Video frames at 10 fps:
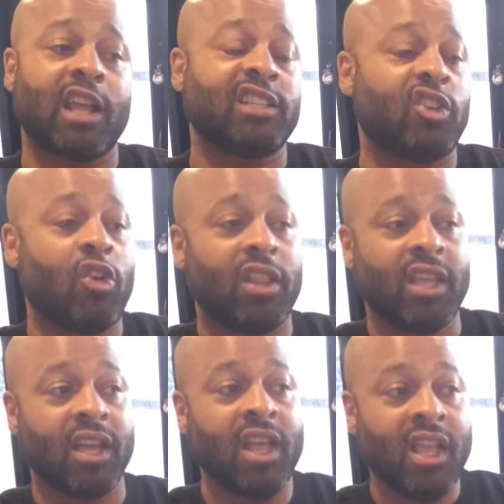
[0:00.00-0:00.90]
said
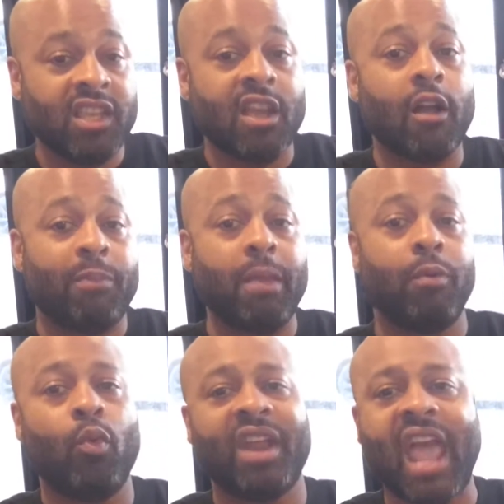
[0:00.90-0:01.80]
earlier, young
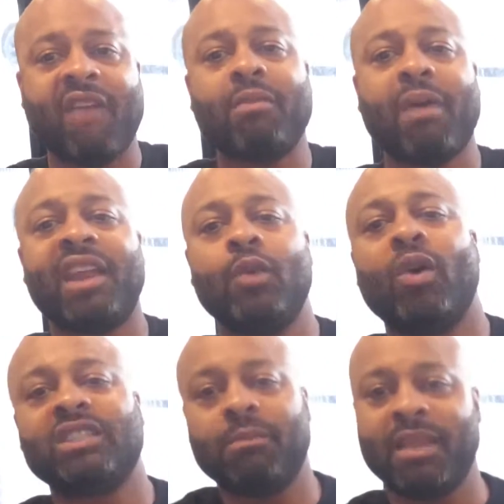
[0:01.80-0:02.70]
people want it. Everybody
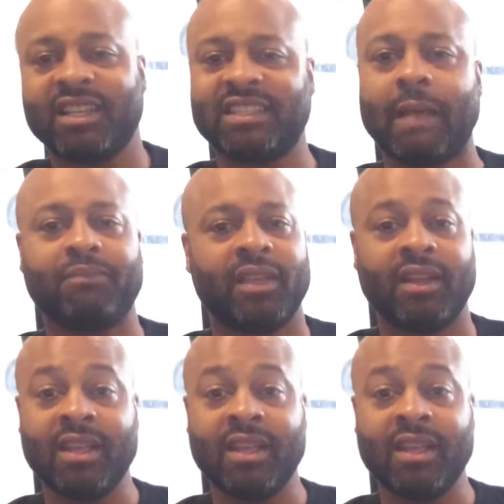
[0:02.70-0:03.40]
wants to be accepted.